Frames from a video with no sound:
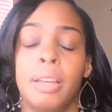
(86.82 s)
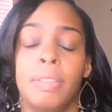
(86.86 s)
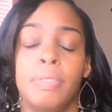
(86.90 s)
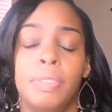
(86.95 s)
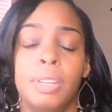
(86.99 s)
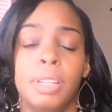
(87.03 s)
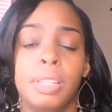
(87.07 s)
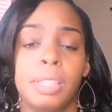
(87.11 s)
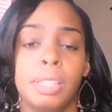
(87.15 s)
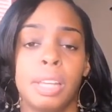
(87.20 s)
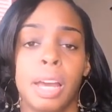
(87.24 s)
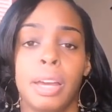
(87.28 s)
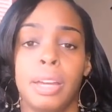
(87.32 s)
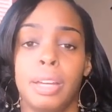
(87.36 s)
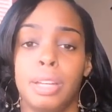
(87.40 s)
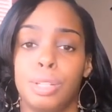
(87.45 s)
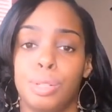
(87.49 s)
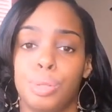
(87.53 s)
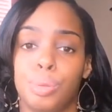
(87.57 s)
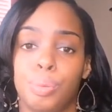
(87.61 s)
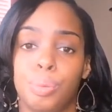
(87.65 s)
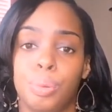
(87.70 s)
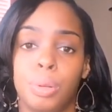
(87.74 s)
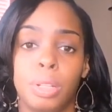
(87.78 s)
This site
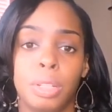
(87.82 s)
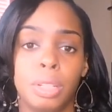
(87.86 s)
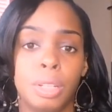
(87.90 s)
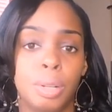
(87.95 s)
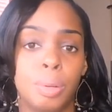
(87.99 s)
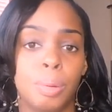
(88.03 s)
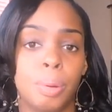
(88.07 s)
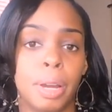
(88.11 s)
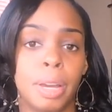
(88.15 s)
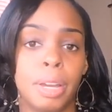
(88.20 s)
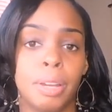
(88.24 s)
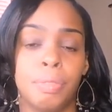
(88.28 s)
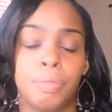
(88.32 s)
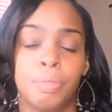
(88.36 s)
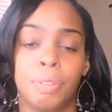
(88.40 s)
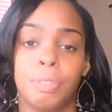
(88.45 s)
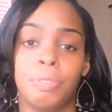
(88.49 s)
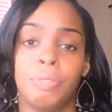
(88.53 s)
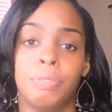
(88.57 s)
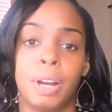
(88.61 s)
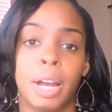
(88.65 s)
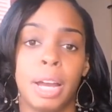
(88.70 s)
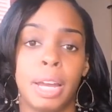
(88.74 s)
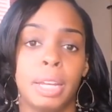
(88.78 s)
is really great for
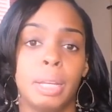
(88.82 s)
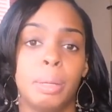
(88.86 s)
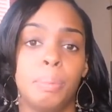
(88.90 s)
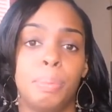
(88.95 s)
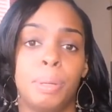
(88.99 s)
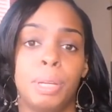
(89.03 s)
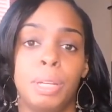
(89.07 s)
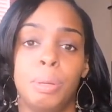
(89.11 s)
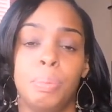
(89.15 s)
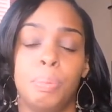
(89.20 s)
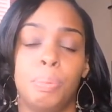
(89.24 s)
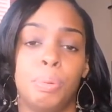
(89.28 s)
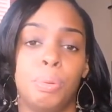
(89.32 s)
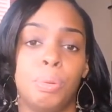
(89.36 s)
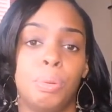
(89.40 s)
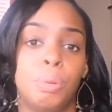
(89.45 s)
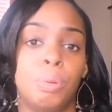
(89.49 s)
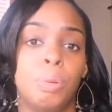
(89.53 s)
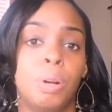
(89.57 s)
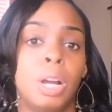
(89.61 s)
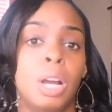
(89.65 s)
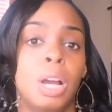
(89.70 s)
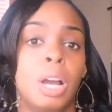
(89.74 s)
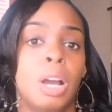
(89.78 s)
finding
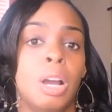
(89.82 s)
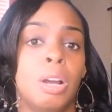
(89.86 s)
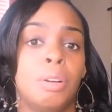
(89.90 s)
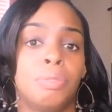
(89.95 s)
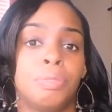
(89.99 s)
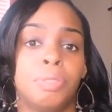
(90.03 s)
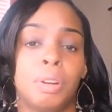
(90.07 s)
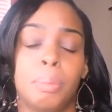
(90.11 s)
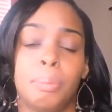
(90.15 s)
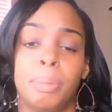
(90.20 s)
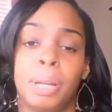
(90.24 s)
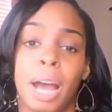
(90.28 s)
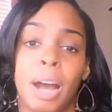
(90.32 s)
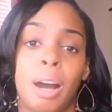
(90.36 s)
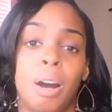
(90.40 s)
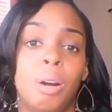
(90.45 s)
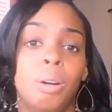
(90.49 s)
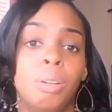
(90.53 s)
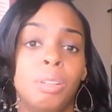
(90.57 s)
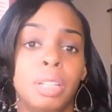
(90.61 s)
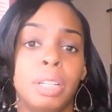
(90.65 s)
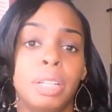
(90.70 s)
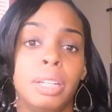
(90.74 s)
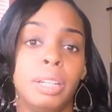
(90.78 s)
people from not
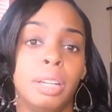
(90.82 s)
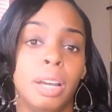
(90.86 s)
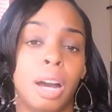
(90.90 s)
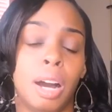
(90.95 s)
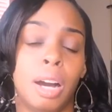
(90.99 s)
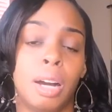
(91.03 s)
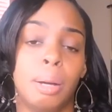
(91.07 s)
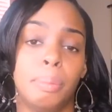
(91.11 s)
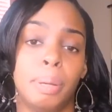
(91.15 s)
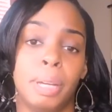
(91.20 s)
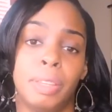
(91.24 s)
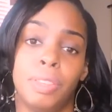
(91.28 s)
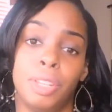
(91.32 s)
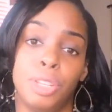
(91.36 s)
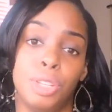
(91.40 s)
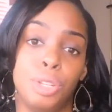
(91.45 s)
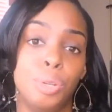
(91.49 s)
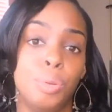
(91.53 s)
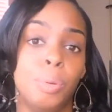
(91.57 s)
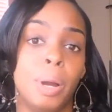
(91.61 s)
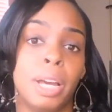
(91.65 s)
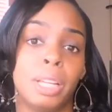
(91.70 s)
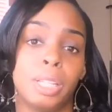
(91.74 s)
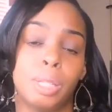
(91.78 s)
only in the
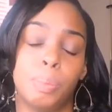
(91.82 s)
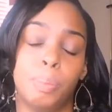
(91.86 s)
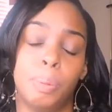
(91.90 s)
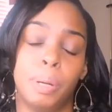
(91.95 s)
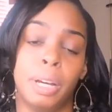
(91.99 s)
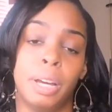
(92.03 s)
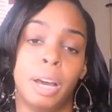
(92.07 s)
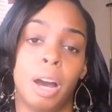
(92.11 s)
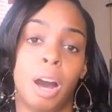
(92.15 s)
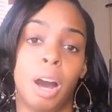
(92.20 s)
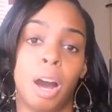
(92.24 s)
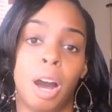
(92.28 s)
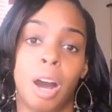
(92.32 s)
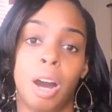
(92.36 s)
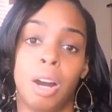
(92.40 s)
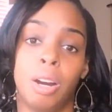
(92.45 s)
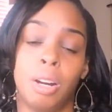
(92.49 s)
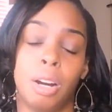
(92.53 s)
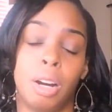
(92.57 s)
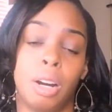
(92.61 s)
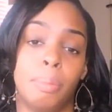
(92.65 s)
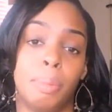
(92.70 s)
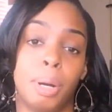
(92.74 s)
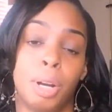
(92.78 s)
US, but
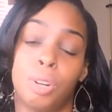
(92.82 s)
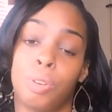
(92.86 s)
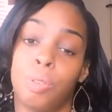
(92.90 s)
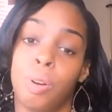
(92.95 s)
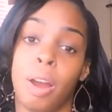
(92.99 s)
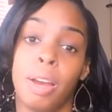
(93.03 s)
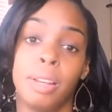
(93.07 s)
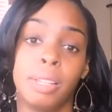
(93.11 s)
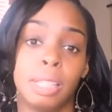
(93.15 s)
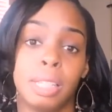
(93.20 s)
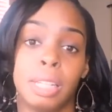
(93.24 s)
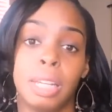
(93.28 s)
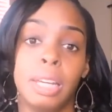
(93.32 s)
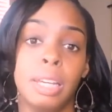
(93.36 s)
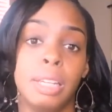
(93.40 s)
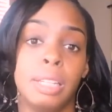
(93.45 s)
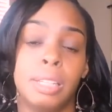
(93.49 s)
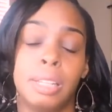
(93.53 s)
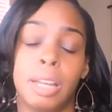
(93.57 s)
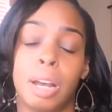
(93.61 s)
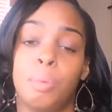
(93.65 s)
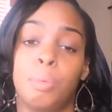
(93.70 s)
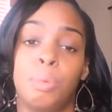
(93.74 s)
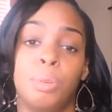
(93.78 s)
across
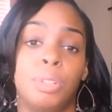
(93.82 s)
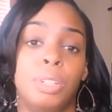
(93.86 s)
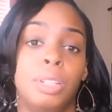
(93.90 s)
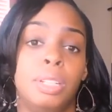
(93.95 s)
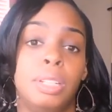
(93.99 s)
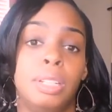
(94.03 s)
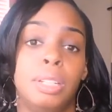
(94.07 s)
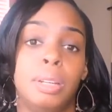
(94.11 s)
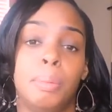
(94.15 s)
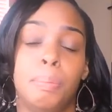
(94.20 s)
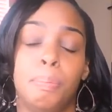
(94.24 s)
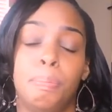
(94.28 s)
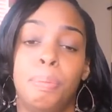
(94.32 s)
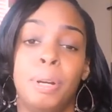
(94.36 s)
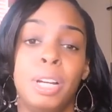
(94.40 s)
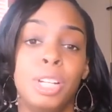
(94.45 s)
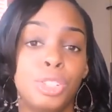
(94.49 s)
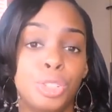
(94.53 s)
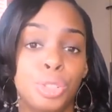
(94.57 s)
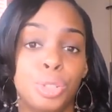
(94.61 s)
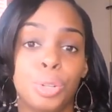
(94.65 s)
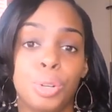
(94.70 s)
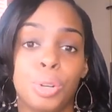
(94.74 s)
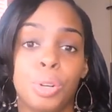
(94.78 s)
seas that will
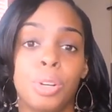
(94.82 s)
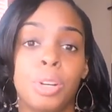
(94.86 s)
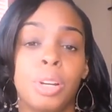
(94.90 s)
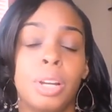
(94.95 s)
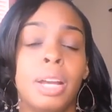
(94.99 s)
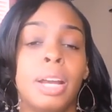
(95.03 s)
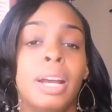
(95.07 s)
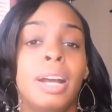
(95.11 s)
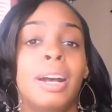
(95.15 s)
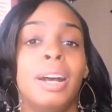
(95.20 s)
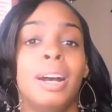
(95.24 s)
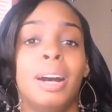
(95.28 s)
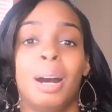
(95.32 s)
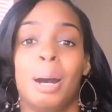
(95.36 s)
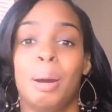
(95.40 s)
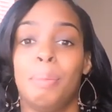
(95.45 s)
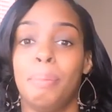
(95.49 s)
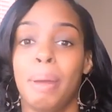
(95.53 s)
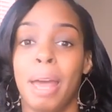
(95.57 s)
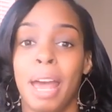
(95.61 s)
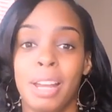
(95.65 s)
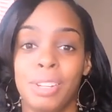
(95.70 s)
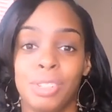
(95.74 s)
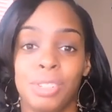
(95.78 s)
put your
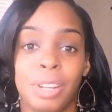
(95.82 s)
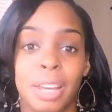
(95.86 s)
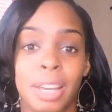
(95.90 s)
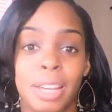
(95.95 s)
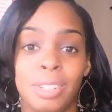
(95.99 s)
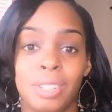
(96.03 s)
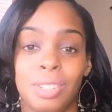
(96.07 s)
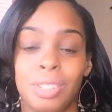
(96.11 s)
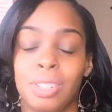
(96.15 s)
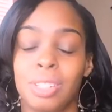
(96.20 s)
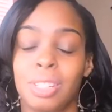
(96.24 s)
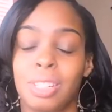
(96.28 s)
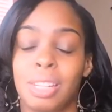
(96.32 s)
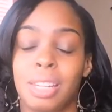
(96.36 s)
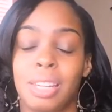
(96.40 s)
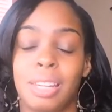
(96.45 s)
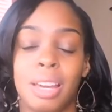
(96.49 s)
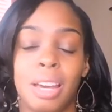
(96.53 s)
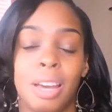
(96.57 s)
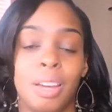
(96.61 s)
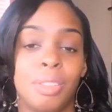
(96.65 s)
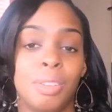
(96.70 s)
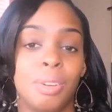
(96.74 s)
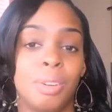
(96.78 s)
imaginations
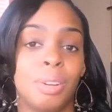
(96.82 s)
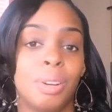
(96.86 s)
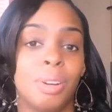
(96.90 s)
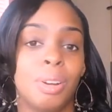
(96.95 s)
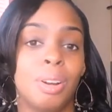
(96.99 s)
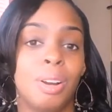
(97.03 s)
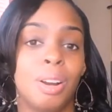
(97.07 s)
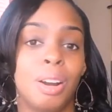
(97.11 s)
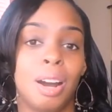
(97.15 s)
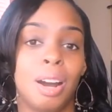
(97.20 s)
together